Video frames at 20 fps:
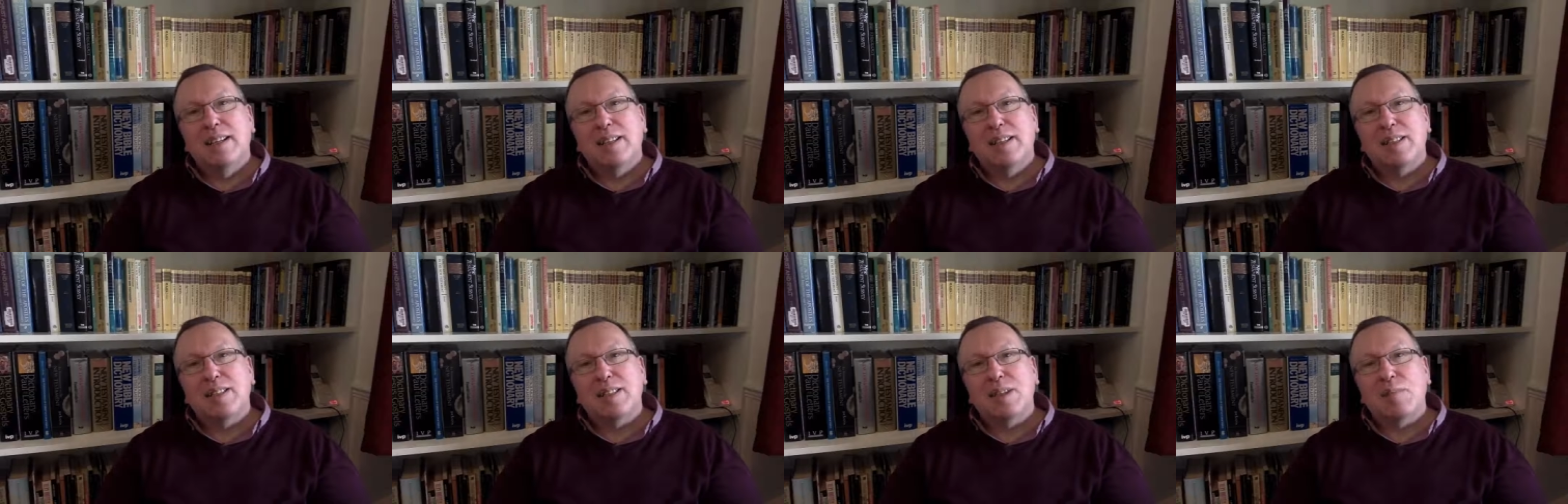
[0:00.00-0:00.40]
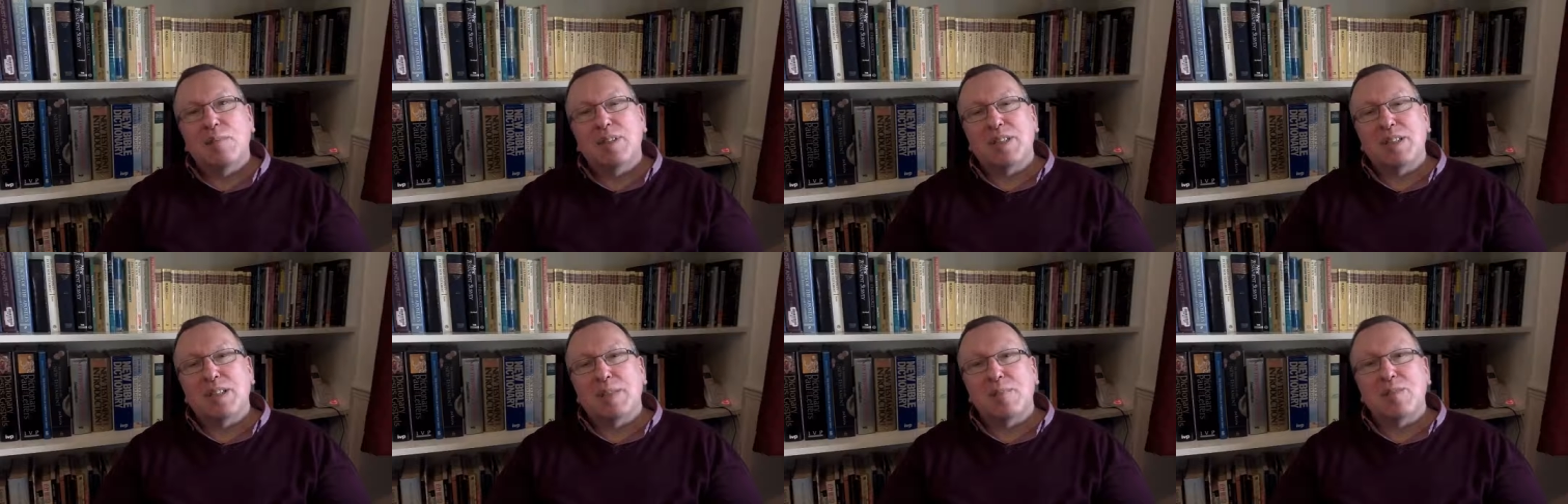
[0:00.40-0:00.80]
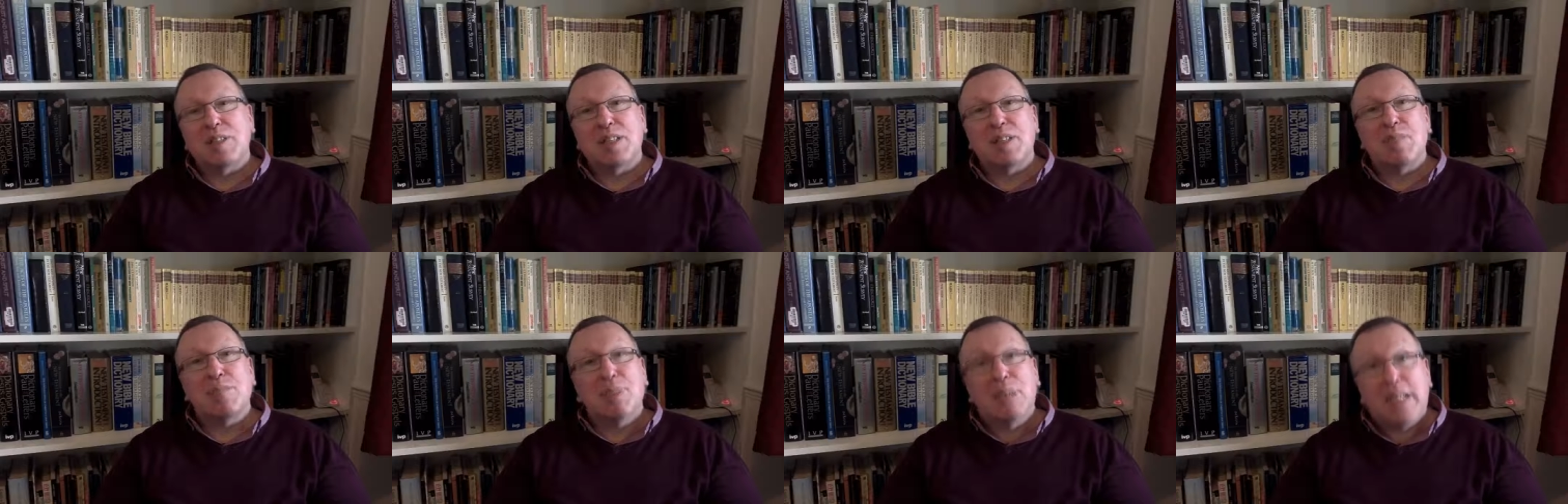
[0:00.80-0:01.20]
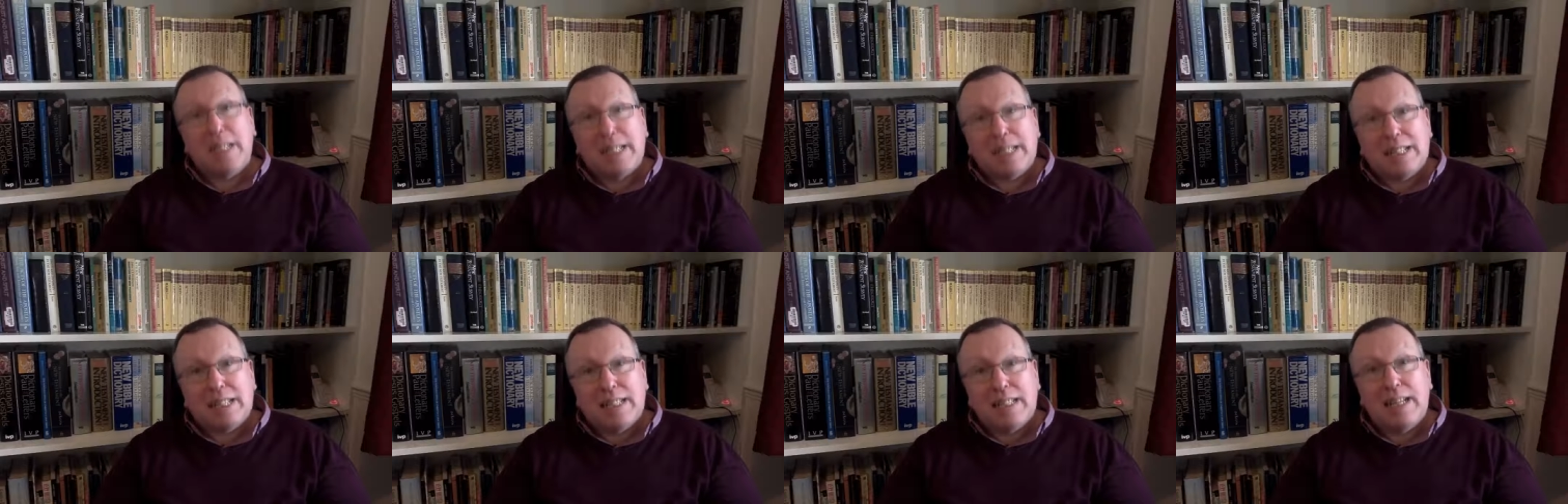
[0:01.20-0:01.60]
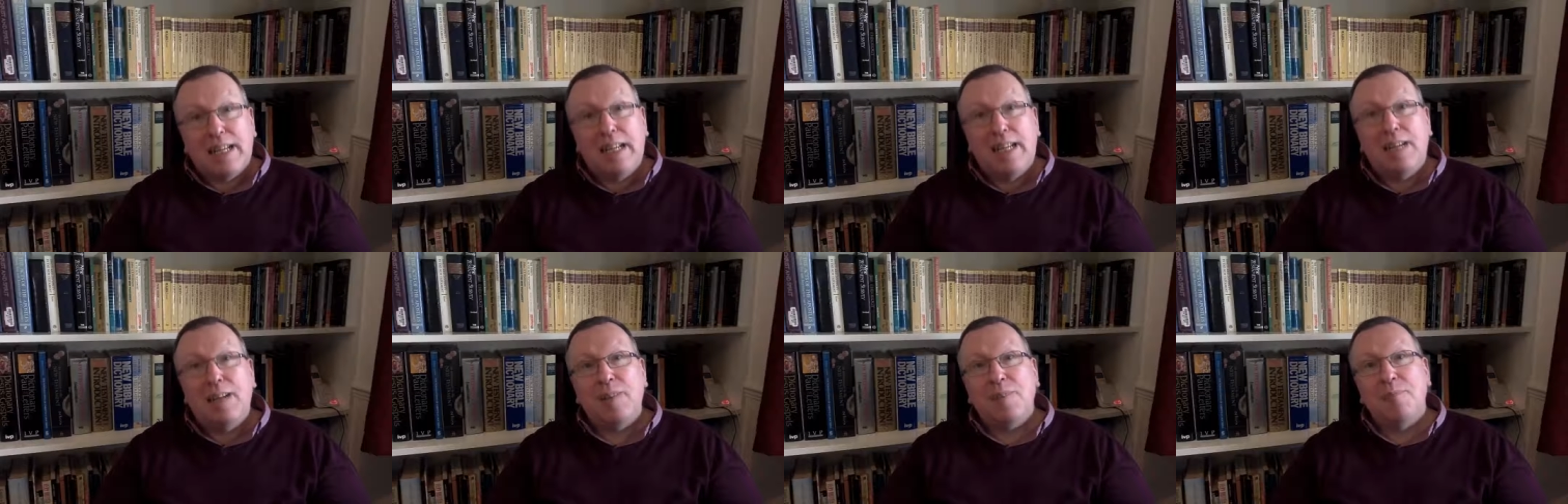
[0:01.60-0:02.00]
sum this up
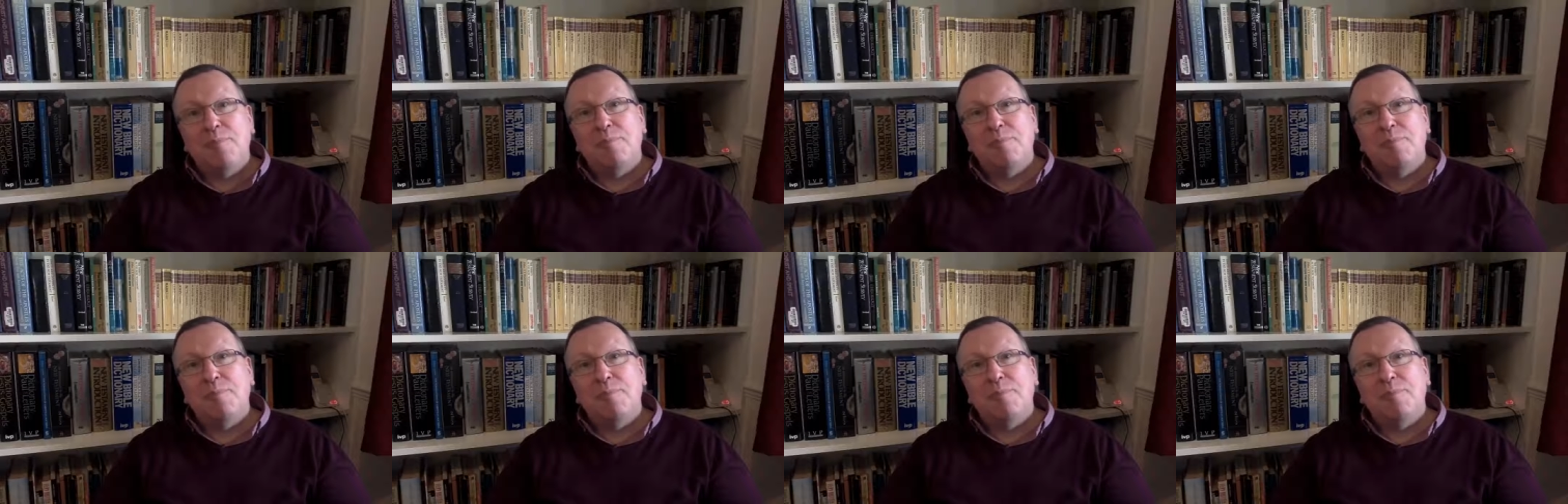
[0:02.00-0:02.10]
simplicity